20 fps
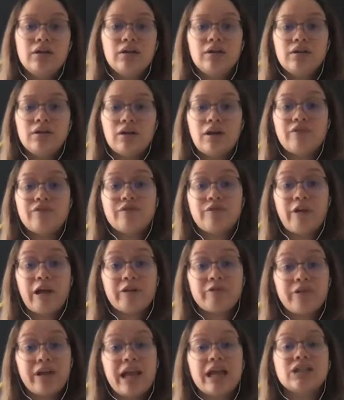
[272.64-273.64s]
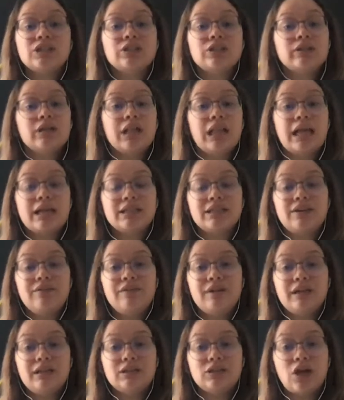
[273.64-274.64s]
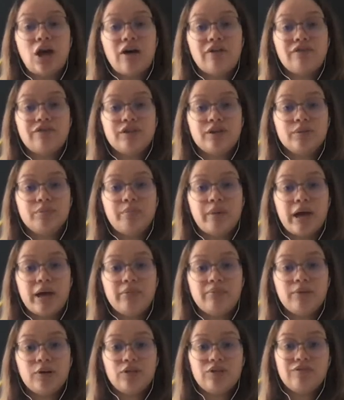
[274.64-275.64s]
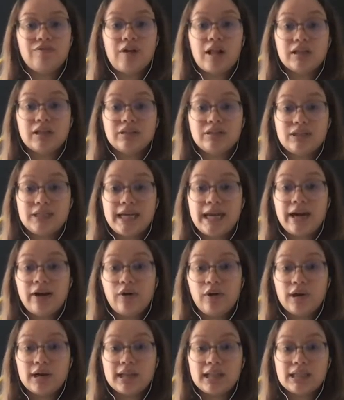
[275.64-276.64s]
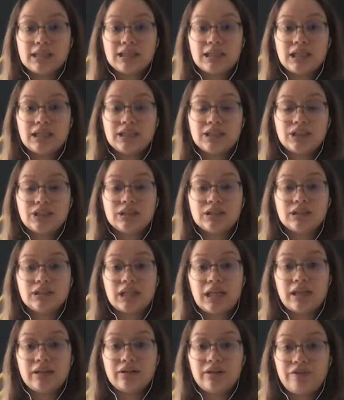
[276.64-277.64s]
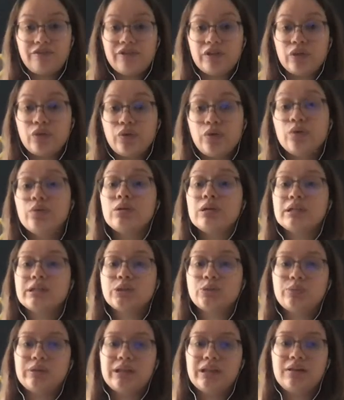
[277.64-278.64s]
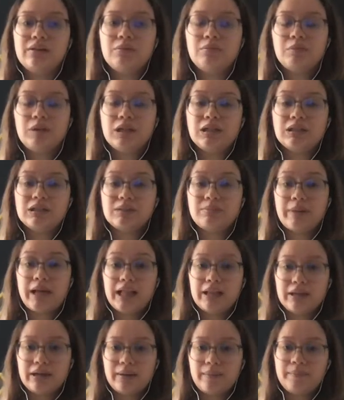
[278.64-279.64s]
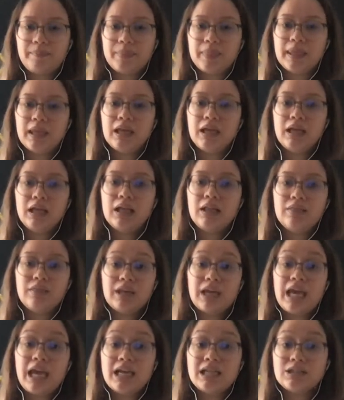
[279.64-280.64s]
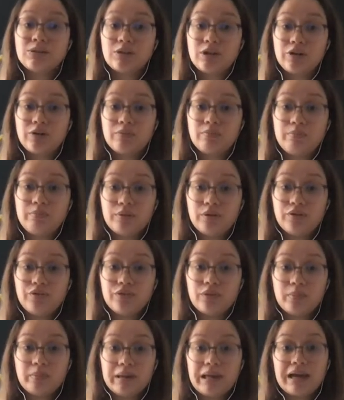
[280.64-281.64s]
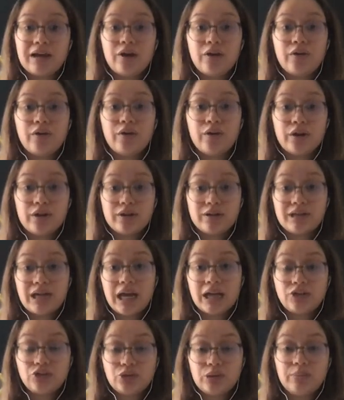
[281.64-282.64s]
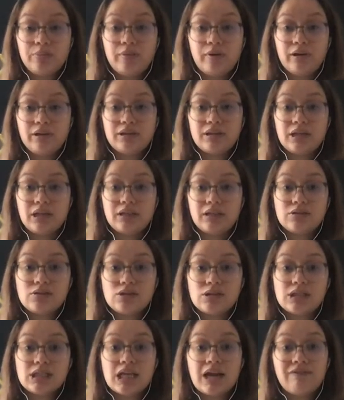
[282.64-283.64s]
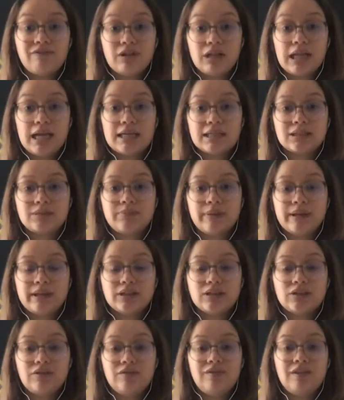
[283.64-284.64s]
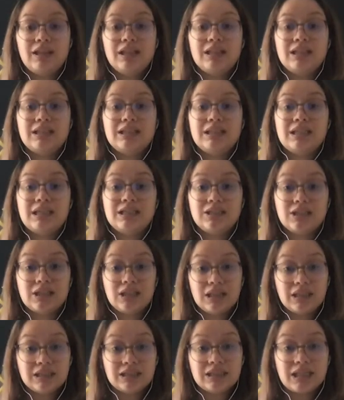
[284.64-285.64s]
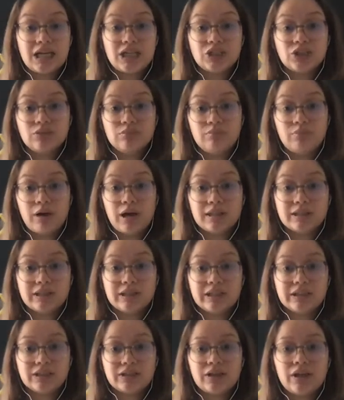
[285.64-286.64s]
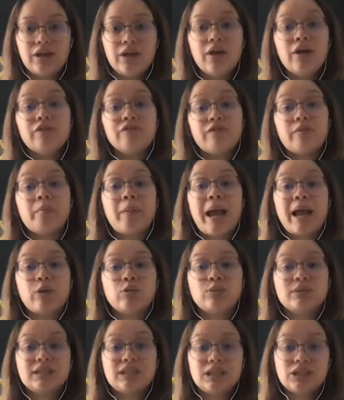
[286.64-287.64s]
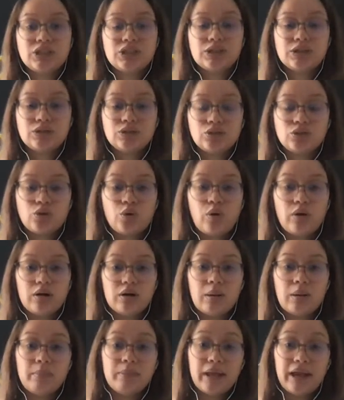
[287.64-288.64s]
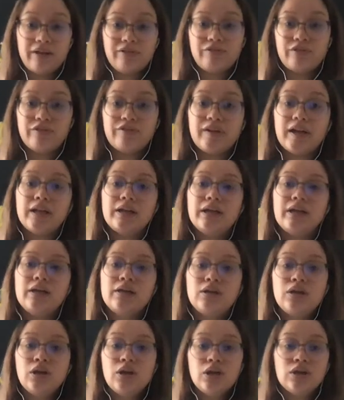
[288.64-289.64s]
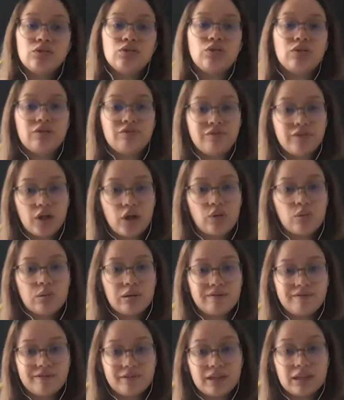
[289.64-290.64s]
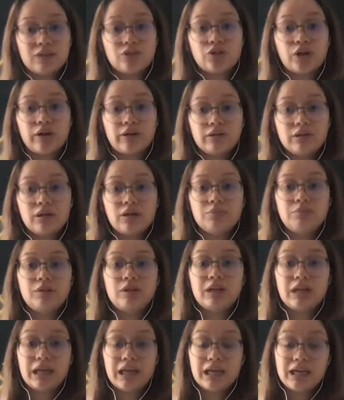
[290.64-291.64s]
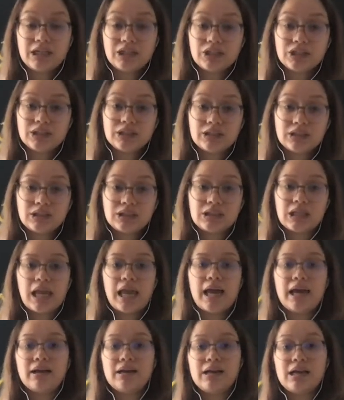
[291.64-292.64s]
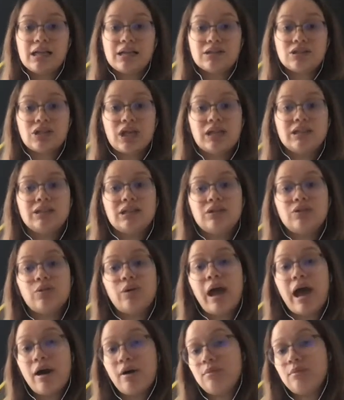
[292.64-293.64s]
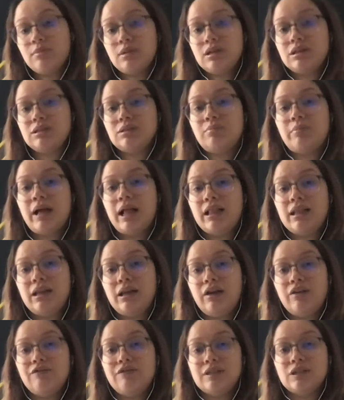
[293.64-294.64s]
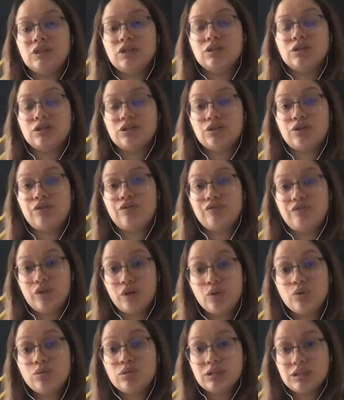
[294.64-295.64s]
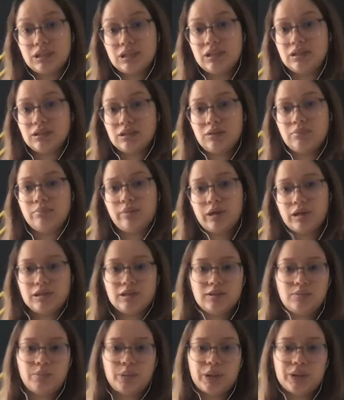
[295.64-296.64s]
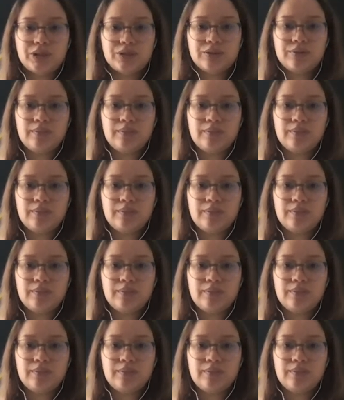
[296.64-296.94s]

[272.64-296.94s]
of recreational activities offered by both volunteer organizations and different units within a municipality. The case proved to be a good entry point into several aspects of the digitalization process, from acquisitions or applying for funding to the flow of internal communications and insights into how municipality officials viewed citizen participation.